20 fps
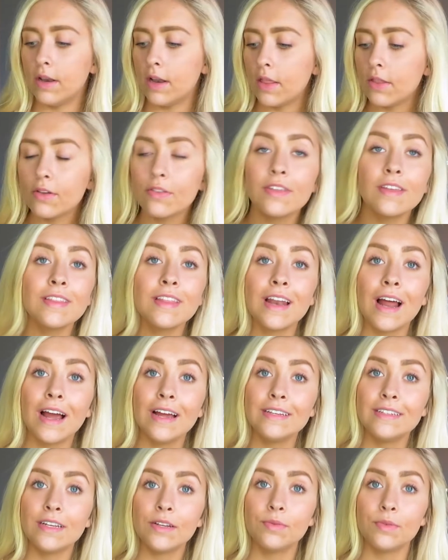Another thing that
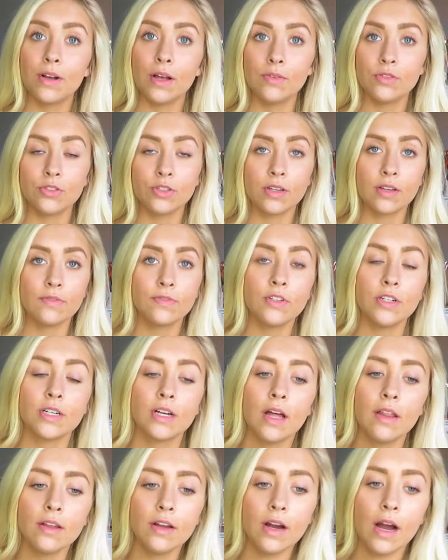I did when I was looking for a
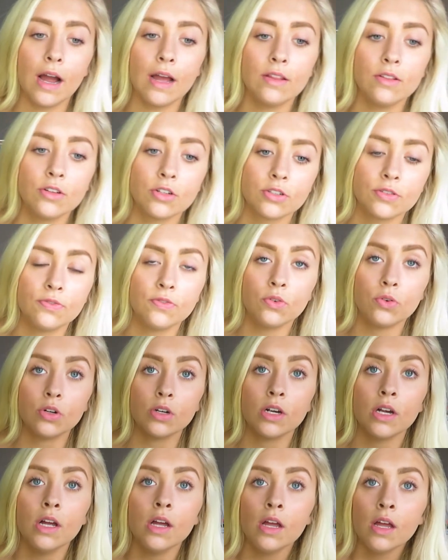color, I looked
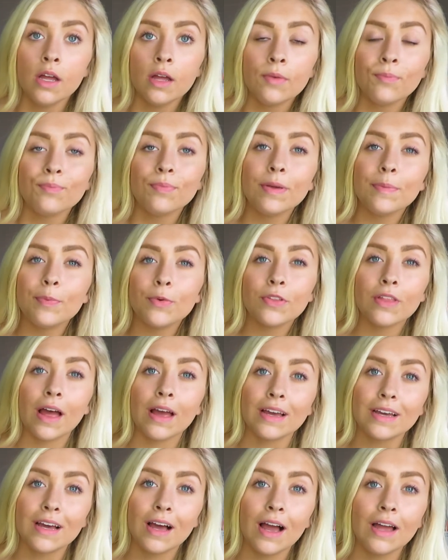for people
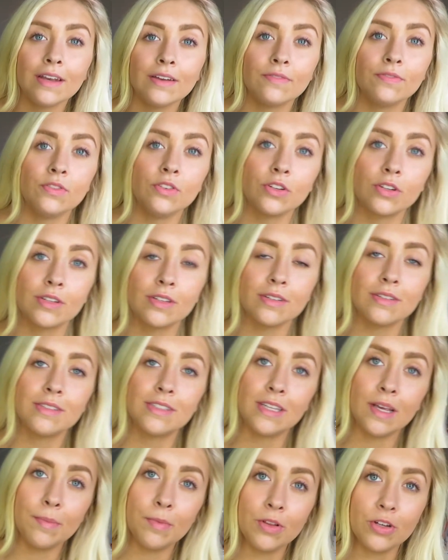that kind of looked
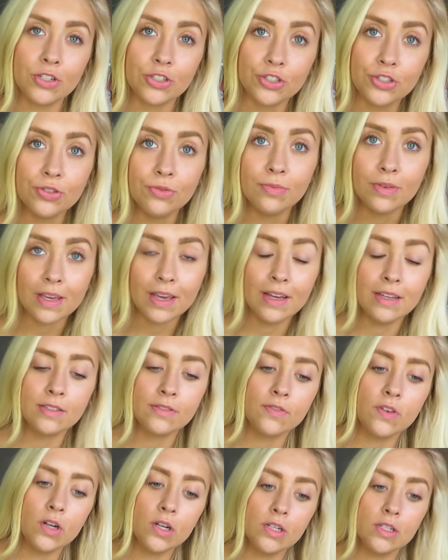similar to me
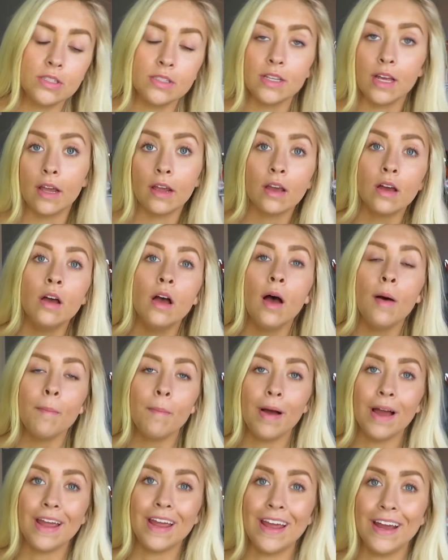as far as like
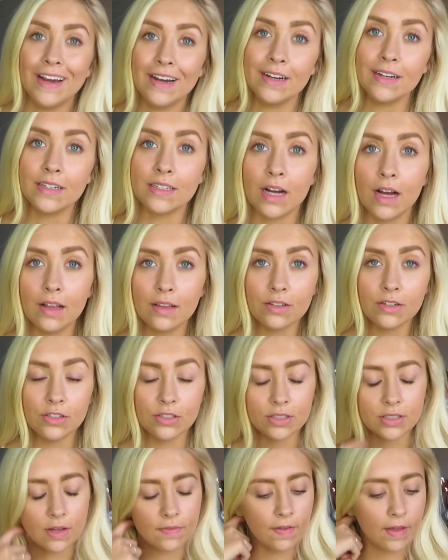my hair color
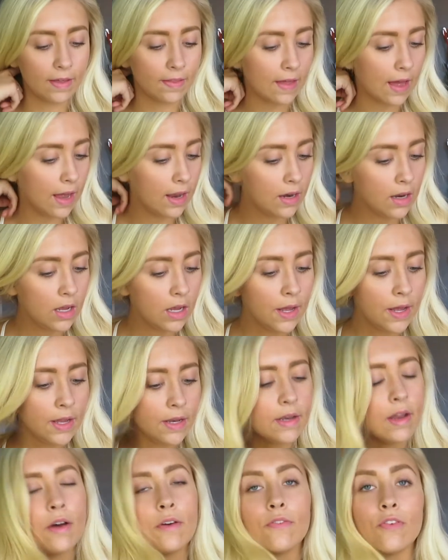and stuff like that.
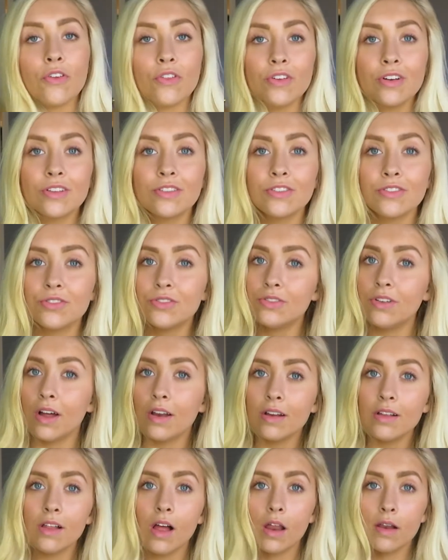Now if you look, there's
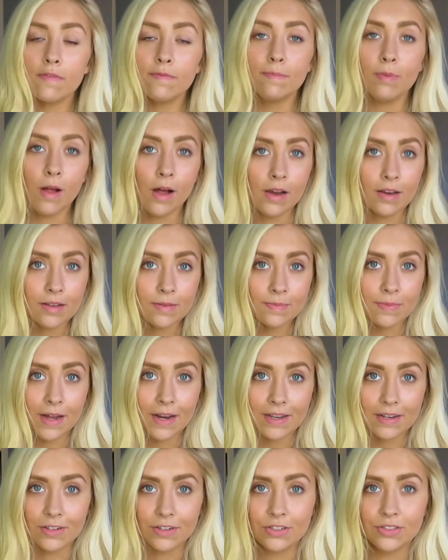not a lot of blonde
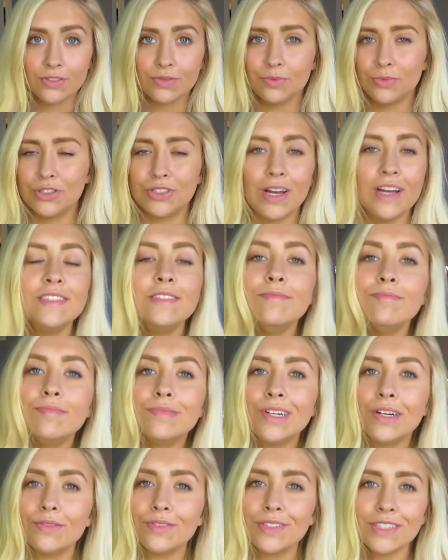competitors, which
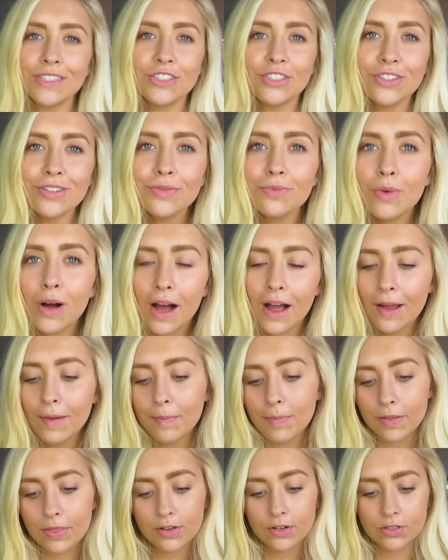I'm not really sure why,
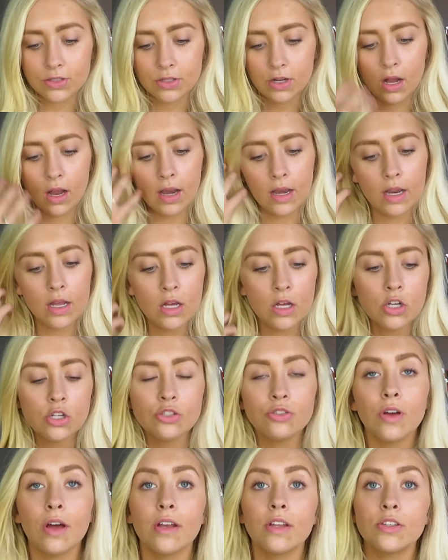but there's not.
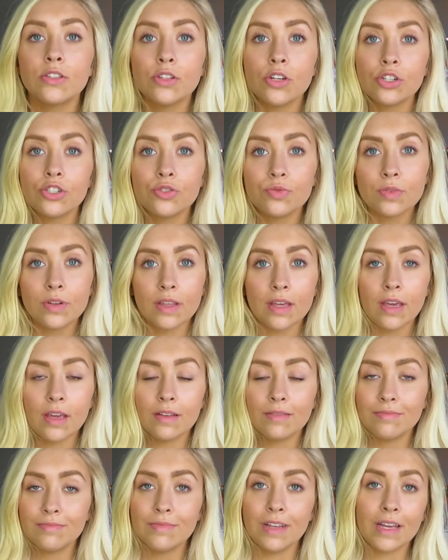So I had to search
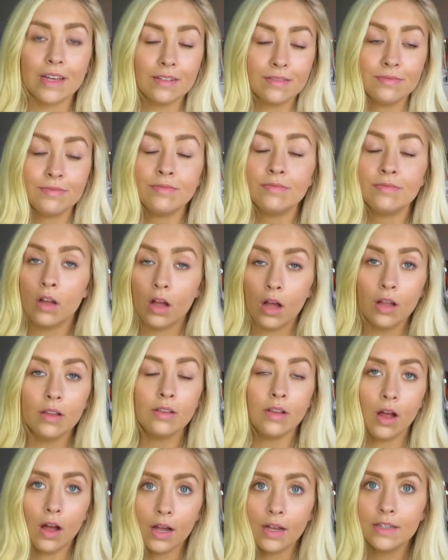really like a
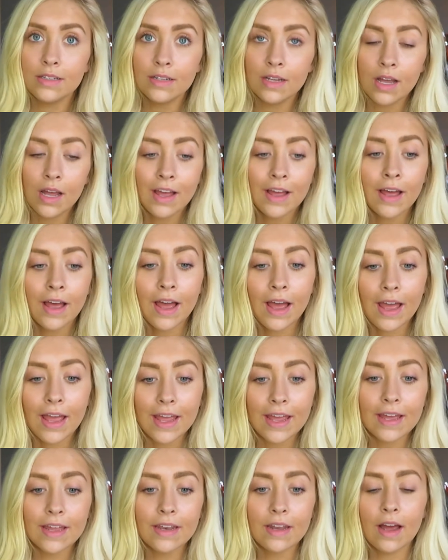lot.
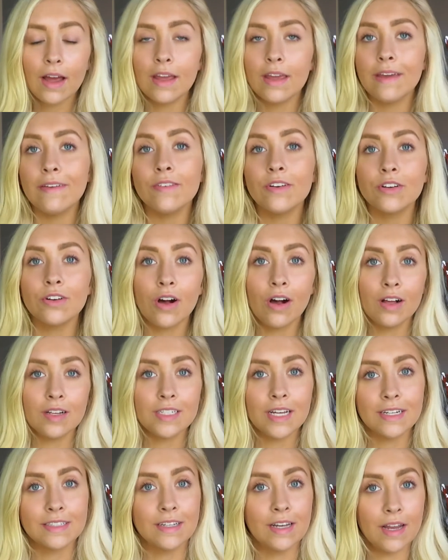And I even
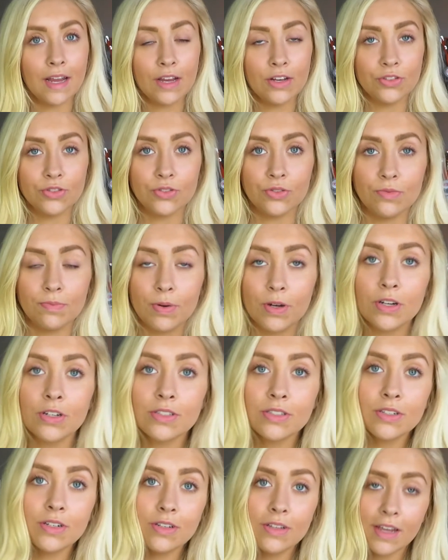contacted Angel
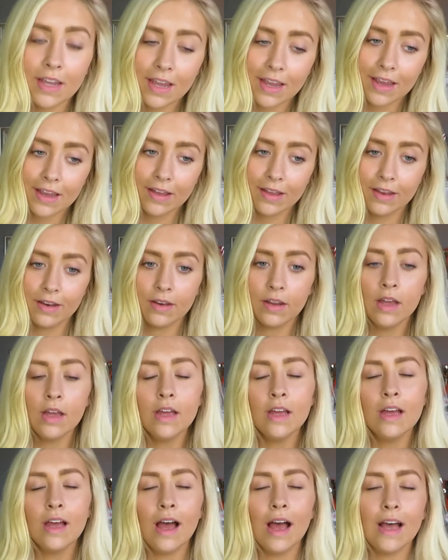personally and
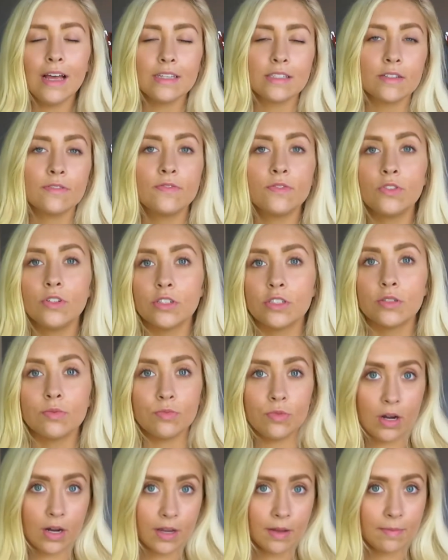asked for
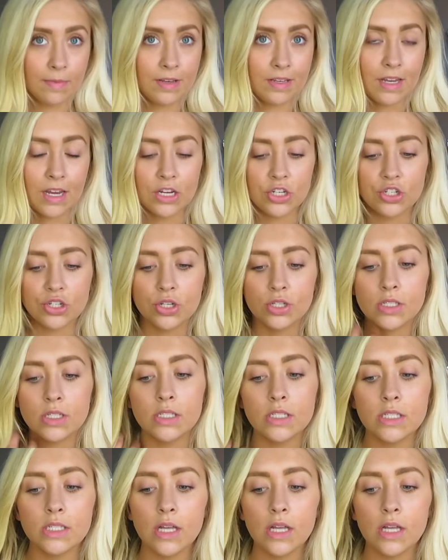some recommendations and